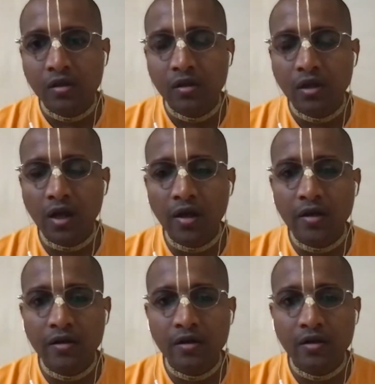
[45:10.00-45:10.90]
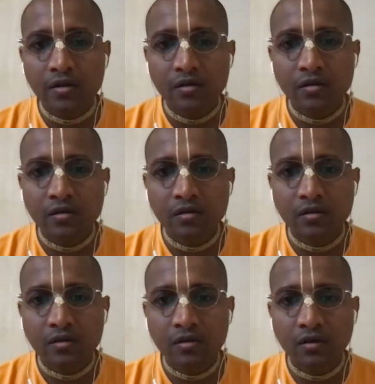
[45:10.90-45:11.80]
and
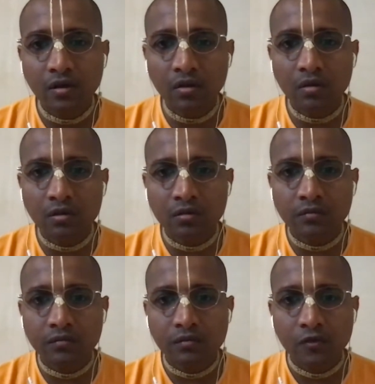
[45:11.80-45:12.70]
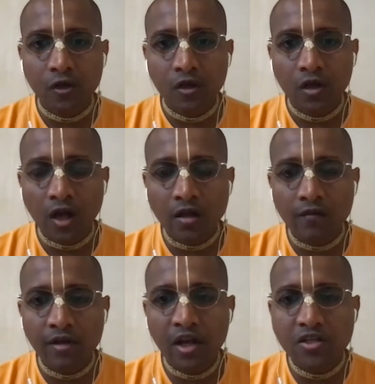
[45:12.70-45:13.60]
and the
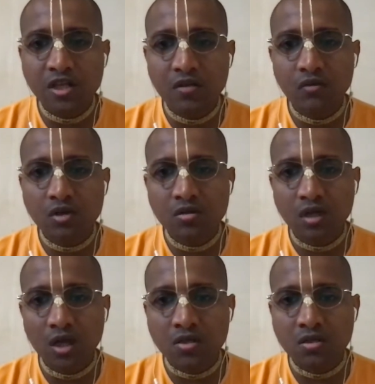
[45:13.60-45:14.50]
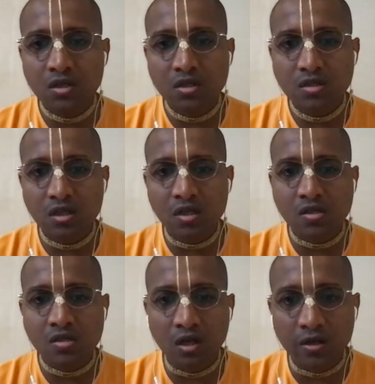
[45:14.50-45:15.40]
village name was Ashta
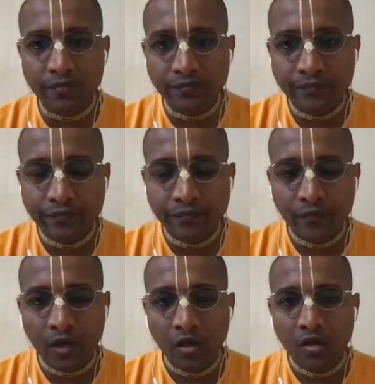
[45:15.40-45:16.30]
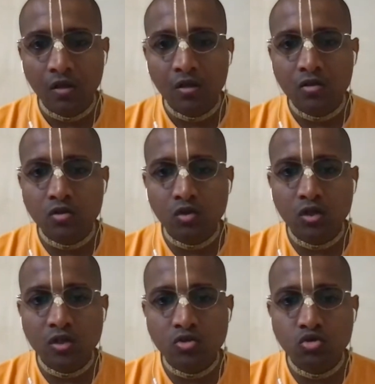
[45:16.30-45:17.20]
Sahasra. So
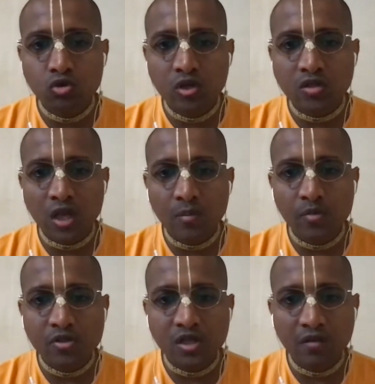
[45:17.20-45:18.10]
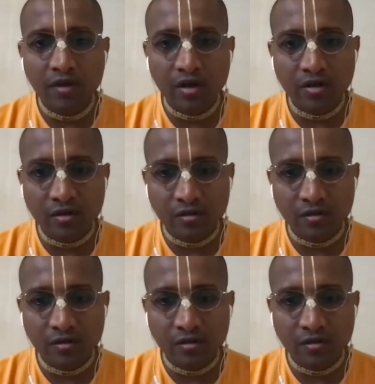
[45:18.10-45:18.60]
these two disciples they went